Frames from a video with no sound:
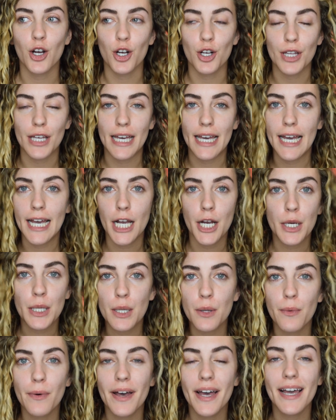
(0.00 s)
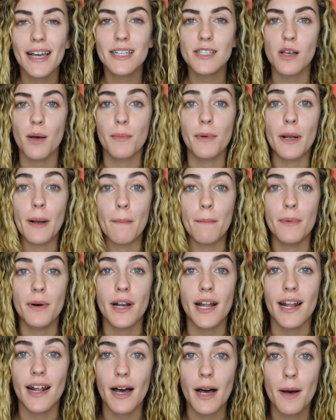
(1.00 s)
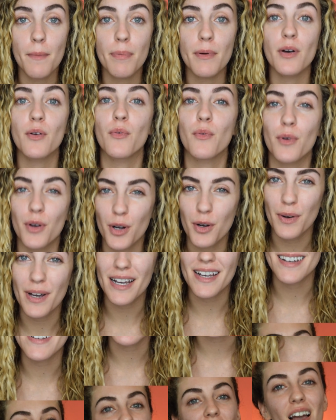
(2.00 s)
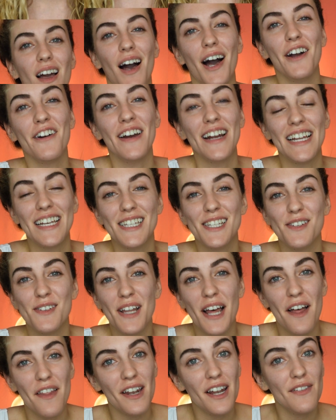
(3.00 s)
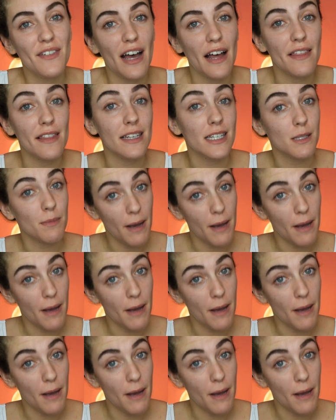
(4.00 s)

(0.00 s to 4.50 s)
curly hair in the way, so I'm going to put it up real quick. Alrighty, so now that I've got this